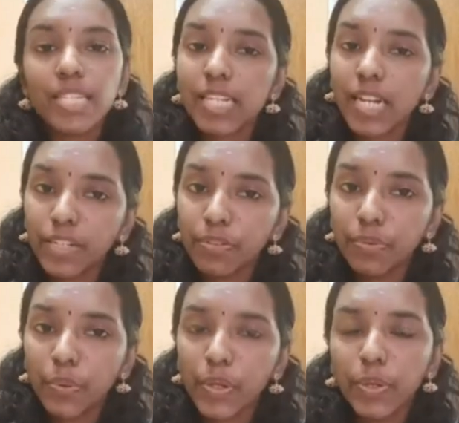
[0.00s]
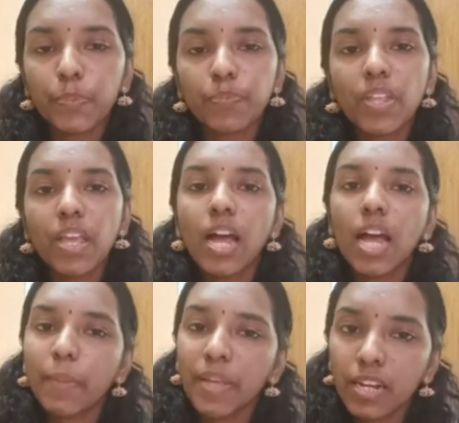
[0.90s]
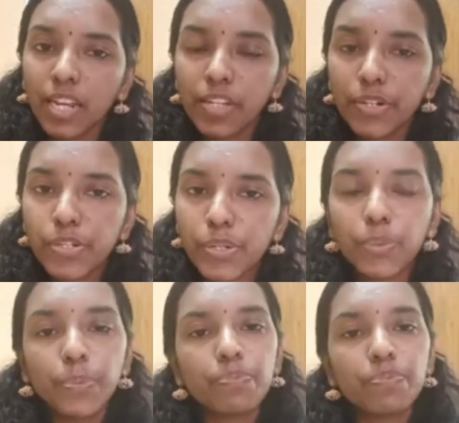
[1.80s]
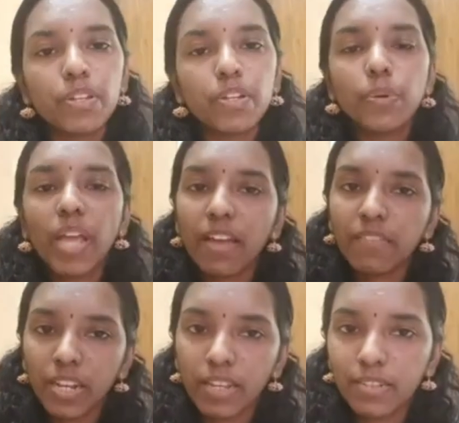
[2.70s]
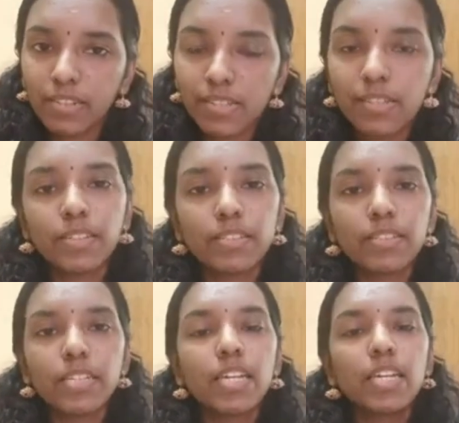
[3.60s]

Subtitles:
Is it clear for you? Am I clear to you? Do you have any concern?